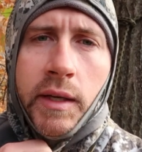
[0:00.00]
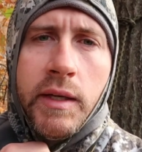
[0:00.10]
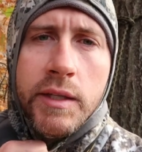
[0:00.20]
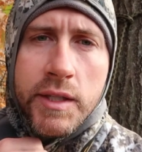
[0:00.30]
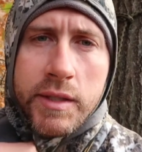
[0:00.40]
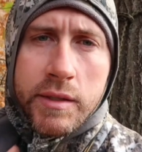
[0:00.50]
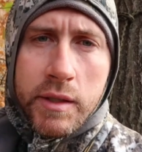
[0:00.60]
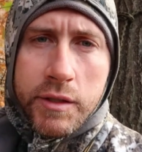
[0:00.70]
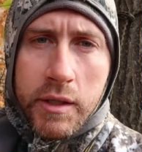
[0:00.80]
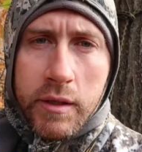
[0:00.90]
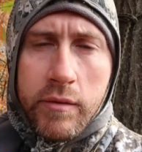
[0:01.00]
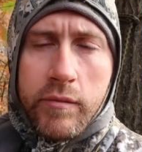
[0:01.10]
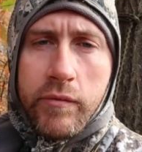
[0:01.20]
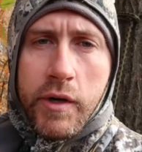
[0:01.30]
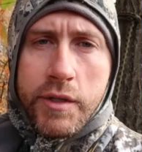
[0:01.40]
It's just such a
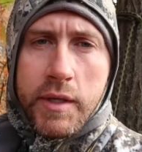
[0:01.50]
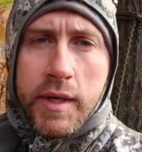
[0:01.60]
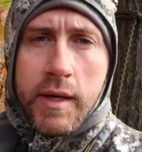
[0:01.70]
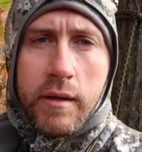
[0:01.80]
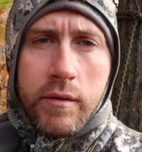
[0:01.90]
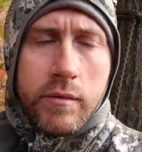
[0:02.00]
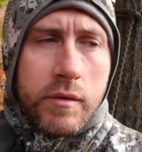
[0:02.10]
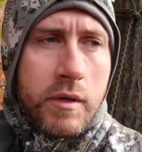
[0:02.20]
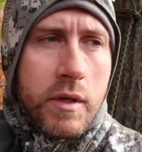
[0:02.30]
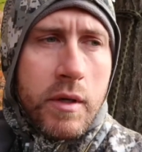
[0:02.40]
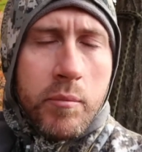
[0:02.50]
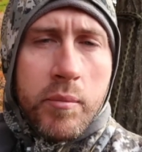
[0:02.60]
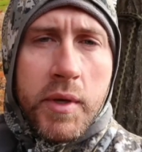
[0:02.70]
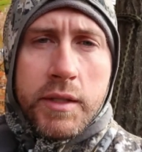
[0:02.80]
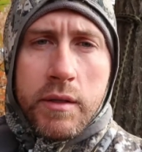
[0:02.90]
versatile
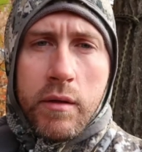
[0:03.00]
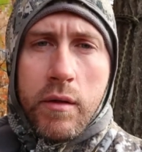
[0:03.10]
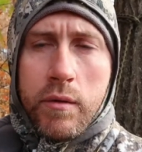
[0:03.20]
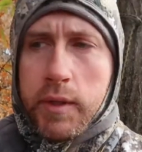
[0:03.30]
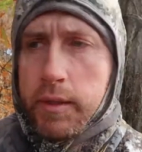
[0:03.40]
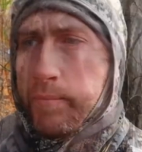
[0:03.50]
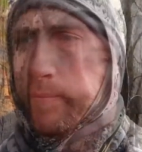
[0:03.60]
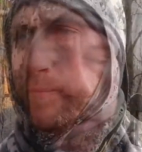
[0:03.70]
piece of clothing.